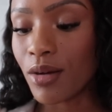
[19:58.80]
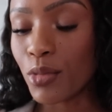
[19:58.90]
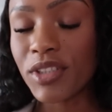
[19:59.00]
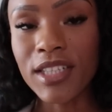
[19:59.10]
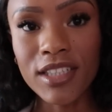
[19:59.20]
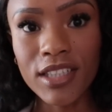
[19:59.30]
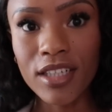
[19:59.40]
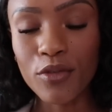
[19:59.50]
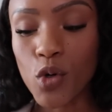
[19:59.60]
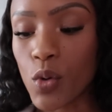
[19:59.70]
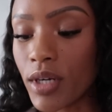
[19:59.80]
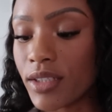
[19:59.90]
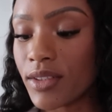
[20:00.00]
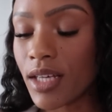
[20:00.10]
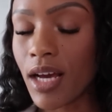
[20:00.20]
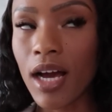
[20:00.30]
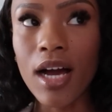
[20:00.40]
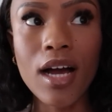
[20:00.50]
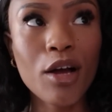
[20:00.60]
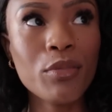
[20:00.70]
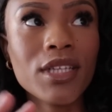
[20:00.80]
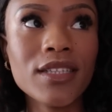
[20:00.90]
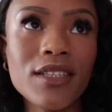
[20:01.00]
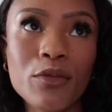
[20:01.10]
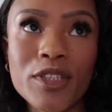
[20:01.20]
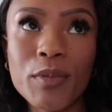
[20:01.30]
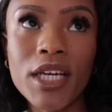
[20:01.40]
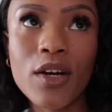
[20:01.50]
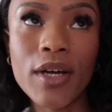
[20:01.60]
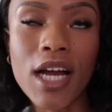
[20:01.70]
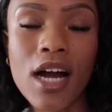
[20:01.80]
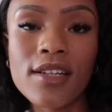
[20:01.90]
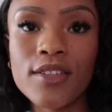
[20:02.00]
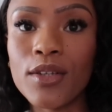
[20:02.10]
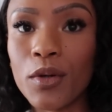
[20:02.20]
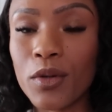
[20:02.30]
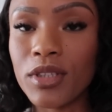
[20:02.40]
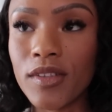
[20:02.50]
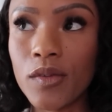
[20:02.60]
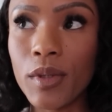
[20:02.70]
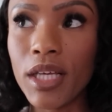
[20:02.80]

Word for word: presenting, of course, uh, but let's see what's been going on. So this